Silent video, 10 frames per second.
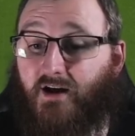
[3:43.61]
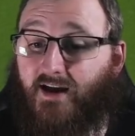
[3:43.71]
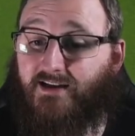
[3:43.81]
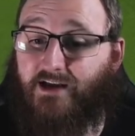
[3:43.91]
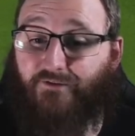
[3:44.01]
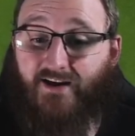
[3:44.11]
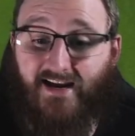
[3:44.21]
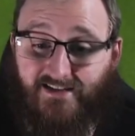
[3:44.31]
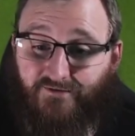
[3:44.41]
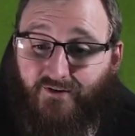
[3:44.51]
His effort
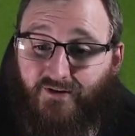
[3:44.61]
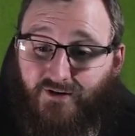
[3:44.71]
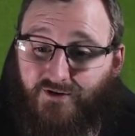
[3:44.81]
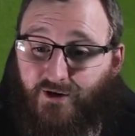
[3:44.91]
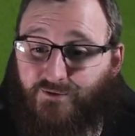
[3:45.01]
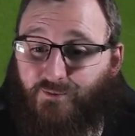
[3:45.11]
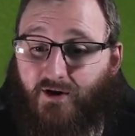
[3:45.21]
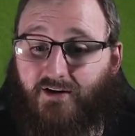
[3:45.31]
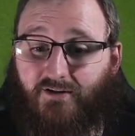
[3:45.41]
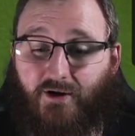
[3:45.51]
isn't very good. Goes
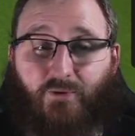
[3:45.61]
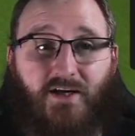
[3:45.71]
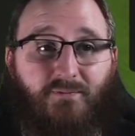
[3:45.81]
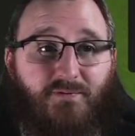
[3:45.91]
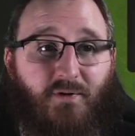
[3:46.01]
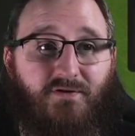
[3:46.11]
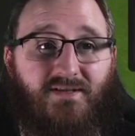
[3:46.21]
wide of the goalkeeper's post.